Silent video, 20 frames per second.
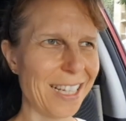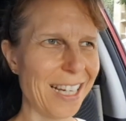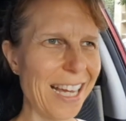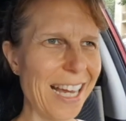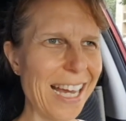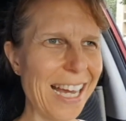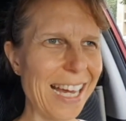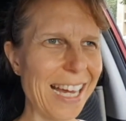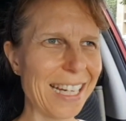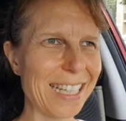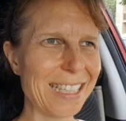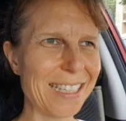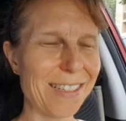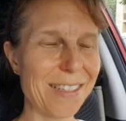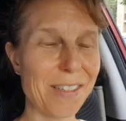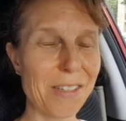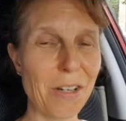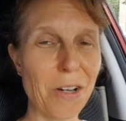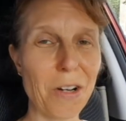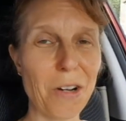And
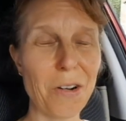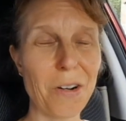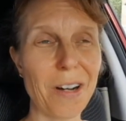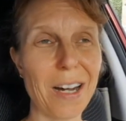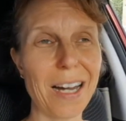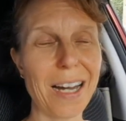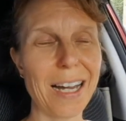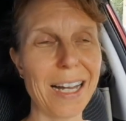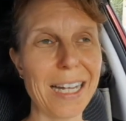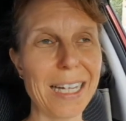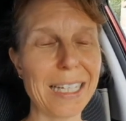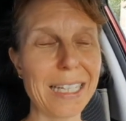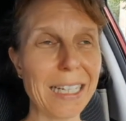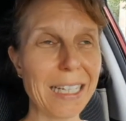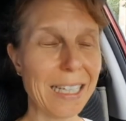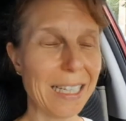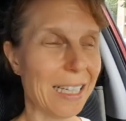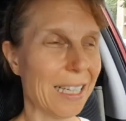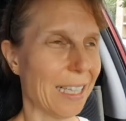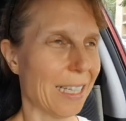so I
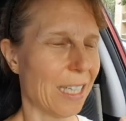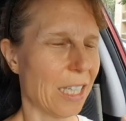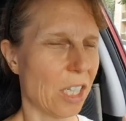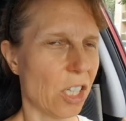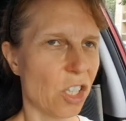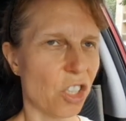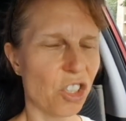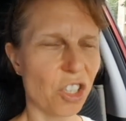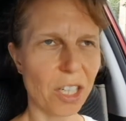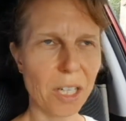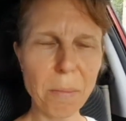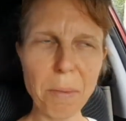should